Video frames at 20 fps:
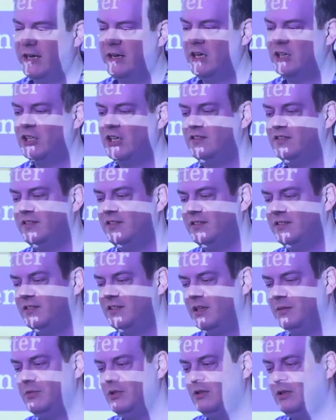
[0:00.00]
and I just
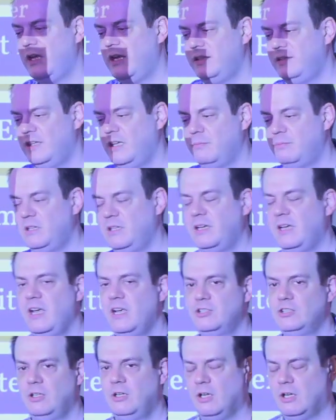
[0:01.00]
simulate the
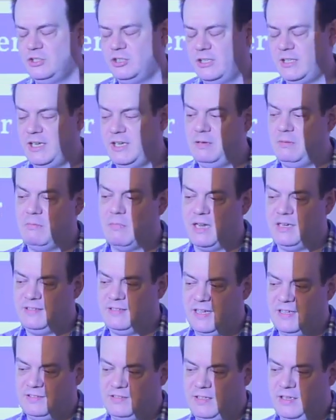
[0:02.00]
application logic in my
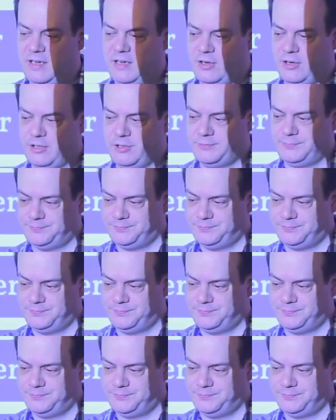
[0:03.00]
test layer.